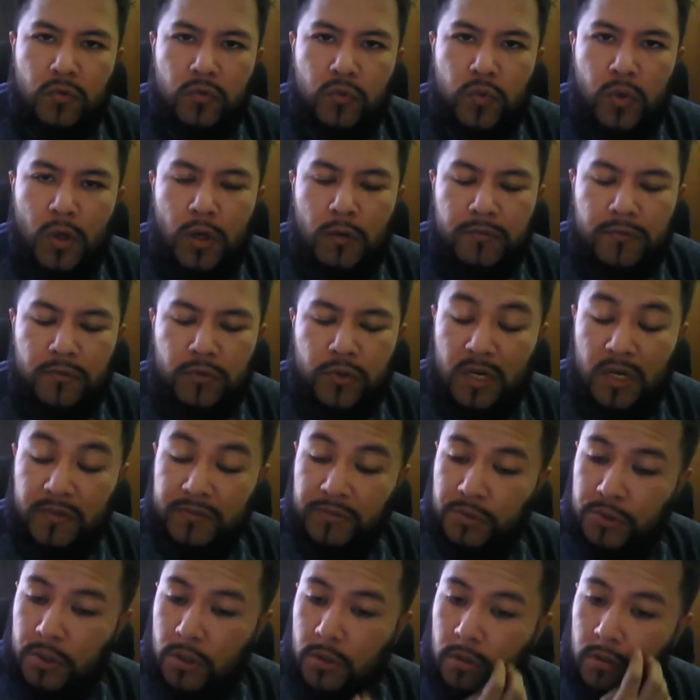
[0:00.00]
12
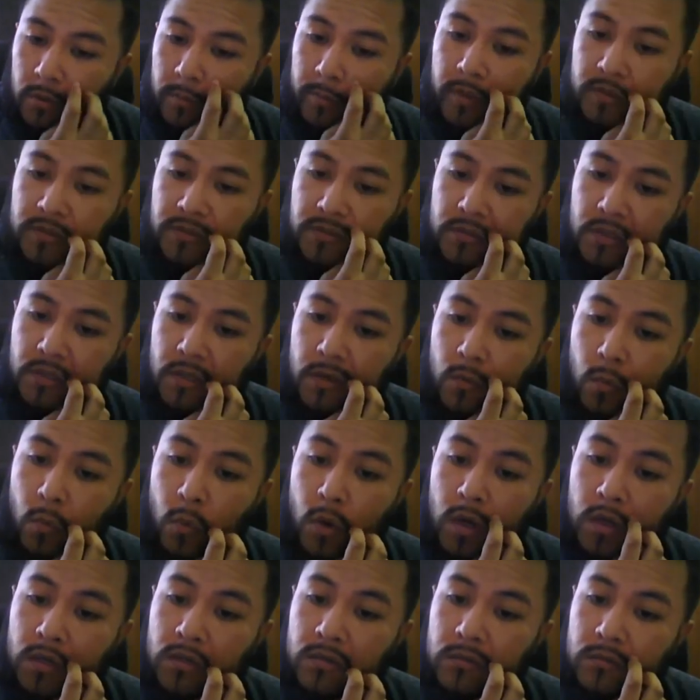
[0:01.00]
tribes chart versus the
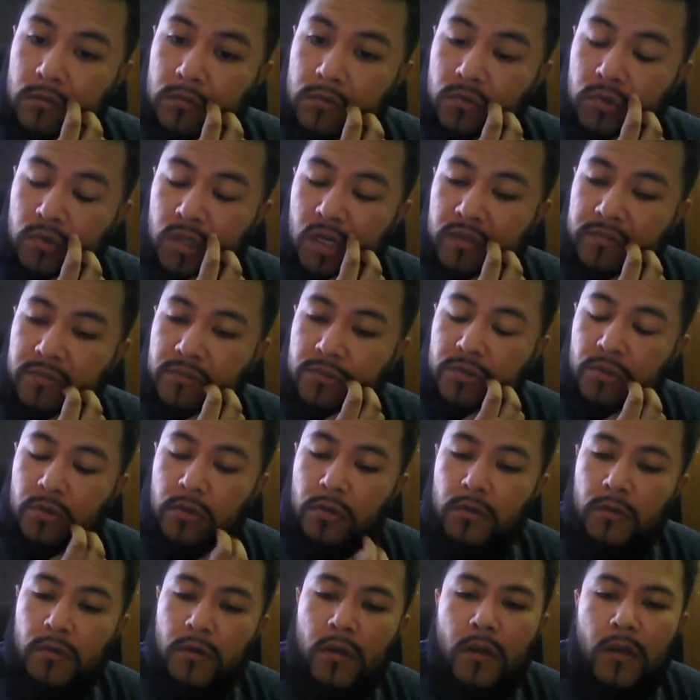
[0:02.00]
one tribes
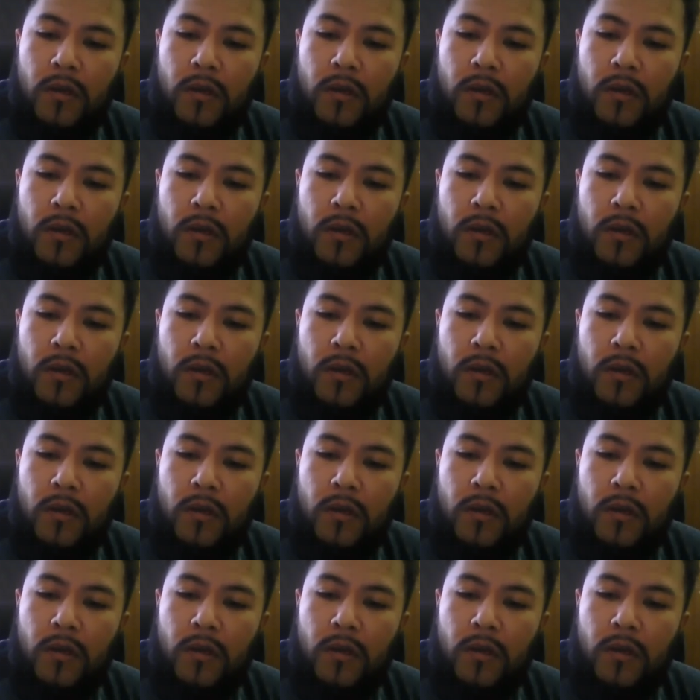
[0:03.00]
chart.